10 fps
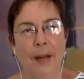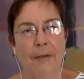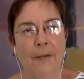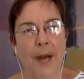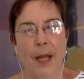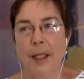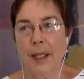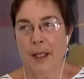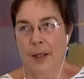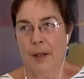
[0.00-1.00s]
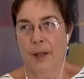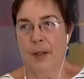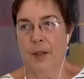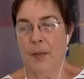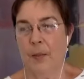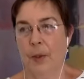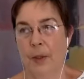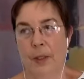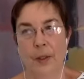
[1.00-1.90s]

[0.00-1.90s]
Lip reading: finding this work,